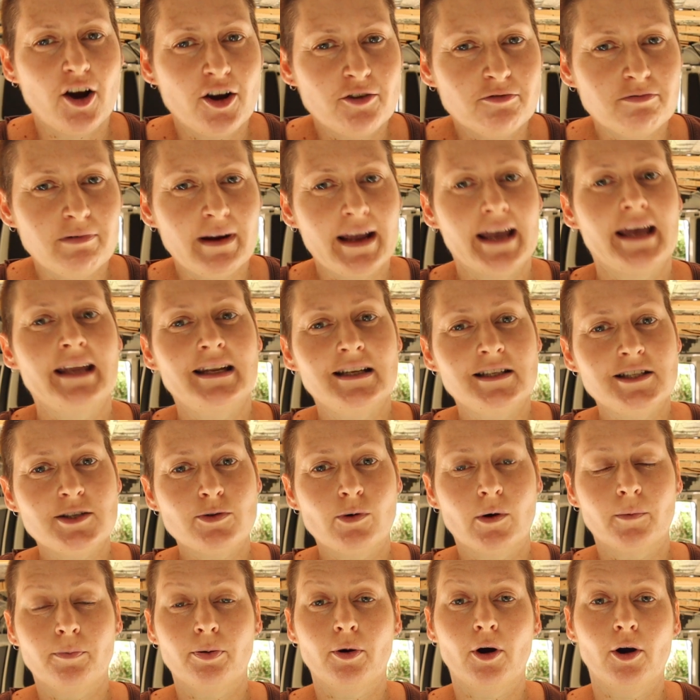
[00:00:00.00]
I ran
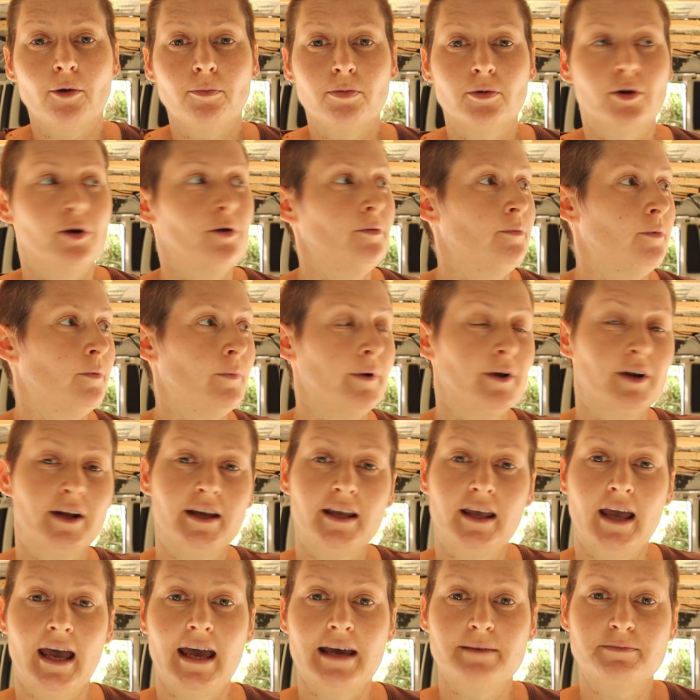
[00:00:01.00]
into a problem when
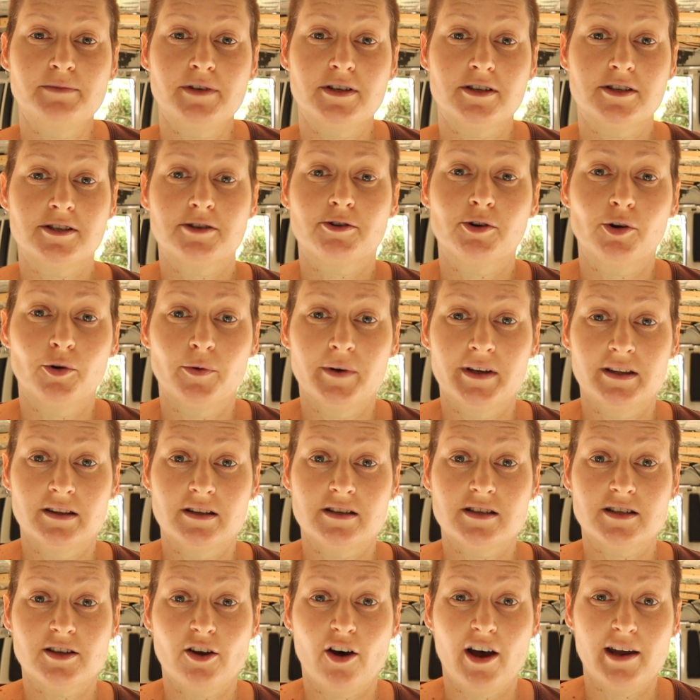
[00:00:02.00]
I came to screw in
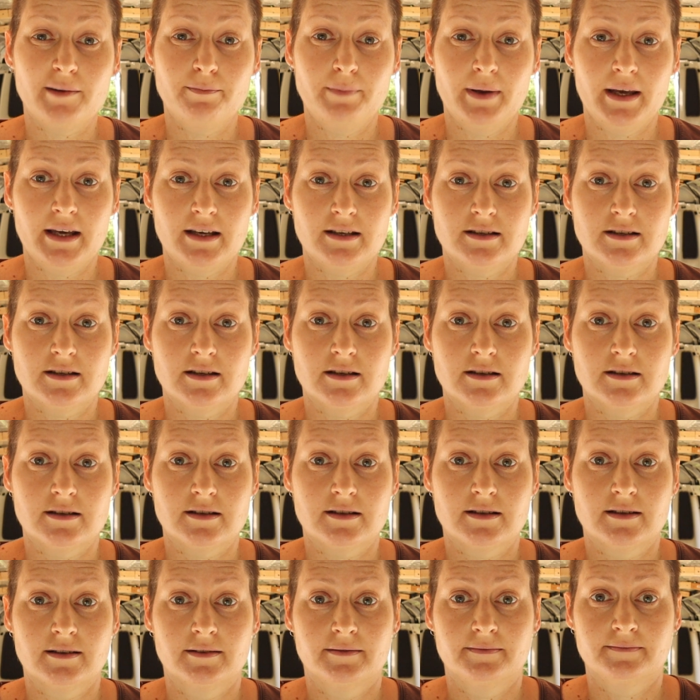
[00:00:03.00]
the side
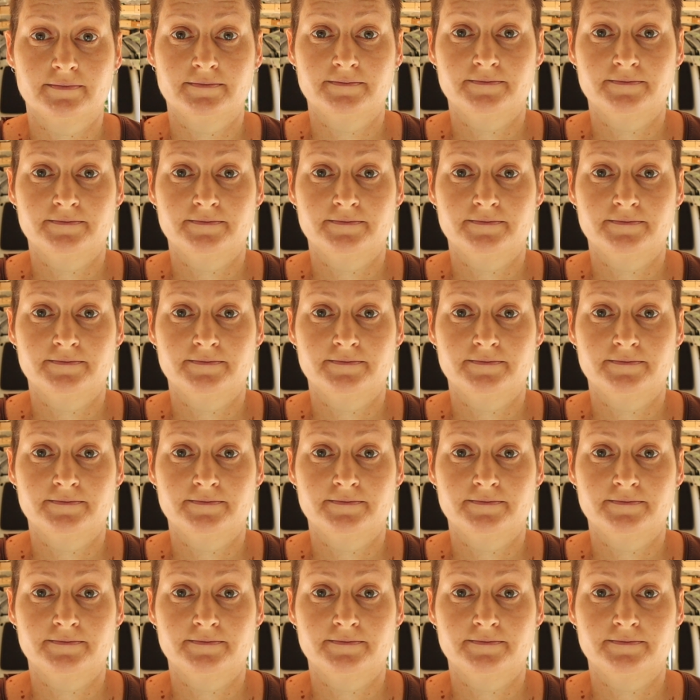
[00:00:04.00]
pieces.